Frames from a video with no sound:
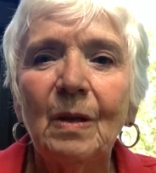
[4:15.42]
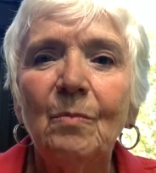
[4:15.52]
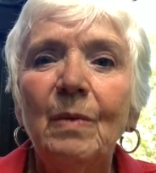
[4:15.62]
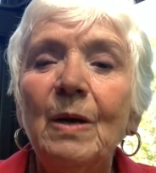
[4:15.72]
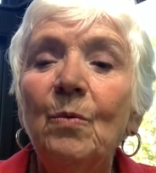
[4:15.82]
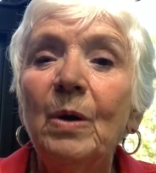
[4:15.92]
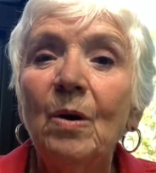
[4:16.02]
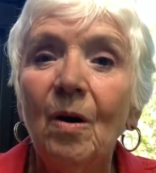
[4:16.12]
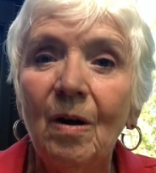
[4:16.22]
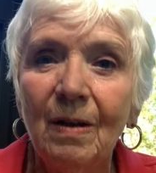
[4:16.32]
May we
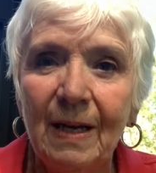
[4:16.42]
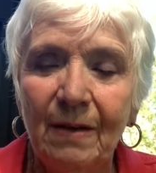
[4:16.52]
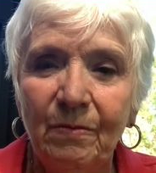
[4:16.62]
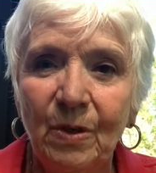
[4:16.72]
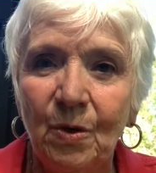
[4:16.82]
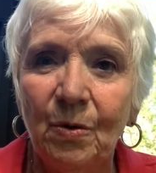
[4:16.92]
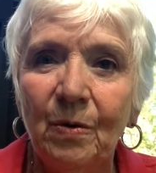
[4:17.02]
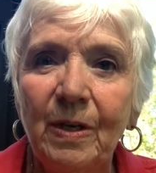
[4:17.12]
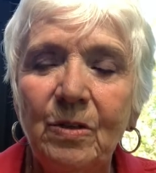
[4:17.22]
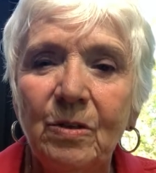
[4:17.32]
all have the
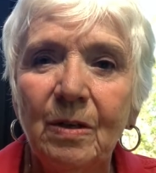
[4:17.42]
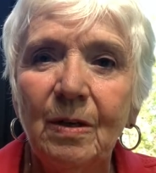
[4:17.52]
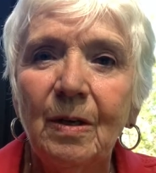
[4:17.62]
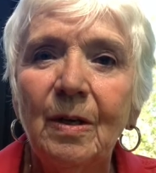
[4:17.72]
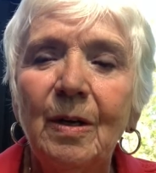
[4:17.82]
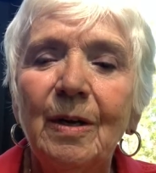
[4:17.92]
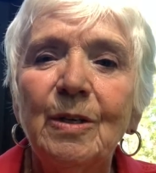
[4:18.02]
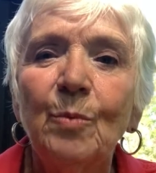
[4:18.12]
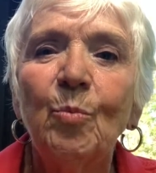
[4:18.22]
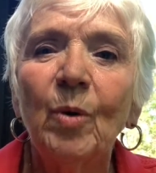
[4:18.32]
courage
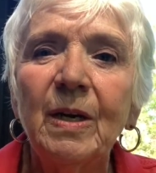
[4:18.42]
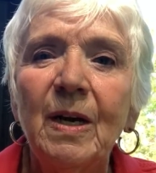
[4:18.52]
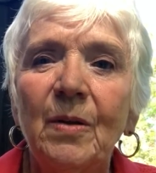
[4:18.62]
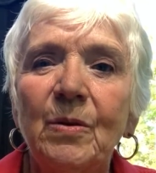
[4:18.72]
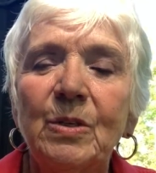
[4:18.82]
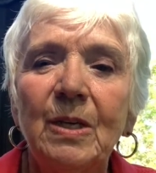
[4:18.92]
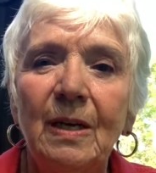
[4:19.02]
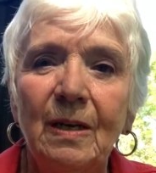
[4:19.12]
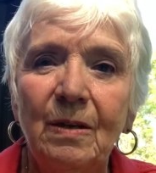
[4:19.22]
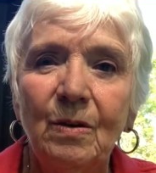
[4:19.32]
to bring others
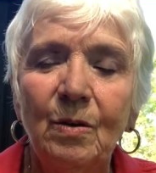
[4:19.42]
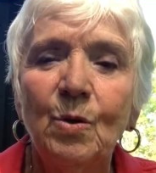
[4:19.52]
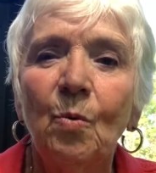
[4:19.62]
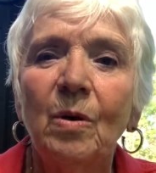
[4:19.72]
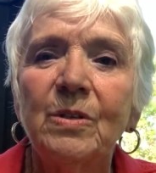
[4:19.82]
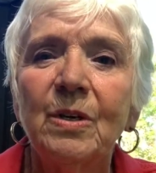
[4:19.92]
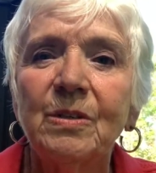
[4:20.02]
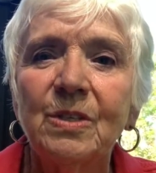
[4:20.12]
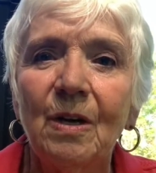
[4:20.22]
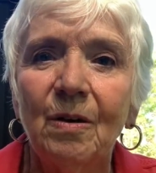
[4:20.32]
in towards
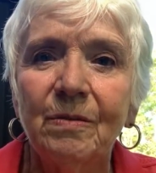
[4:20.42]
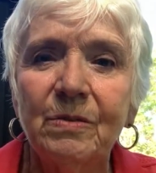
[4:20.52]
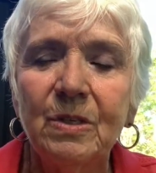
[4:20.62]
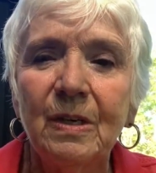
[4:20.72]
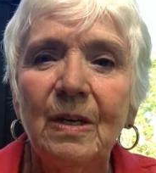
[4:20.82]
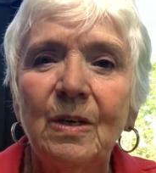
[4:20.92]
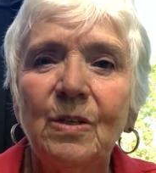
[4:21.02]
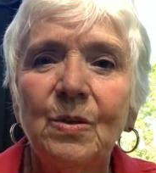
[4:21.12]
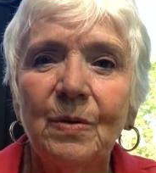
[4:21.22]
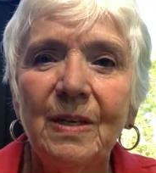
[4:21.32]
ourselves
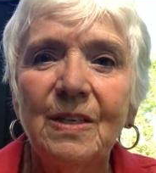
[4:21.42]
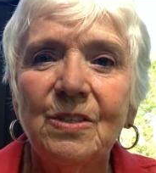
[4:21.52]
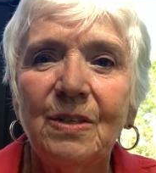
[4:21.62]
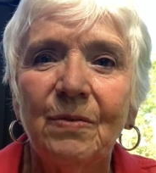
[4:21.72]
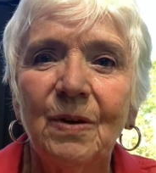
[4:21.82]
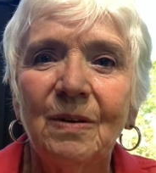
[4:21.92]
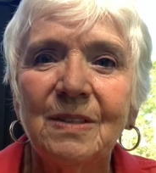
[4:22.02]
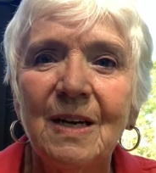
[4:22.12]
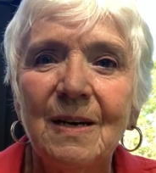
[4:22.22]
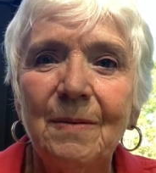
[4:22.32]
during this difficult
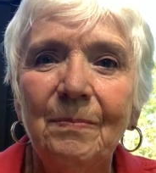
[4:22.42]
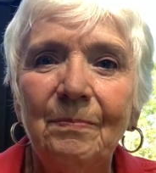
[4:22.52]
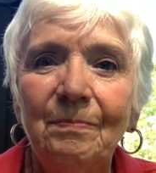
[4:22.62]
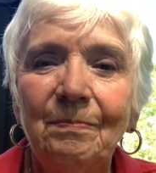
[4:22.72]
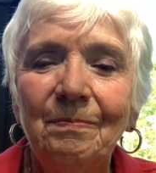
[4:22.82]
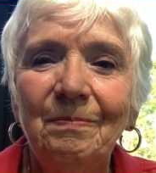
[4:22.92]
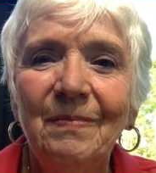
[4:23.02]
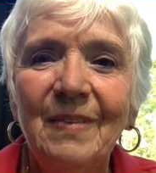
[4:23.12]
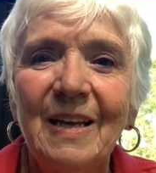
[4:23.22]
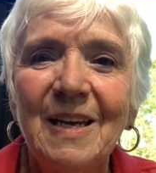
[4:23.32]
time.
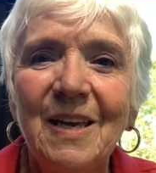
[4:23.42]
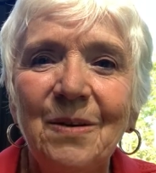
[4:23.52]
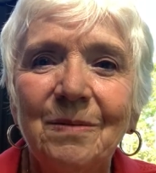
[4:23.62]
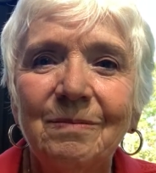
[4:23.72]
Thank you.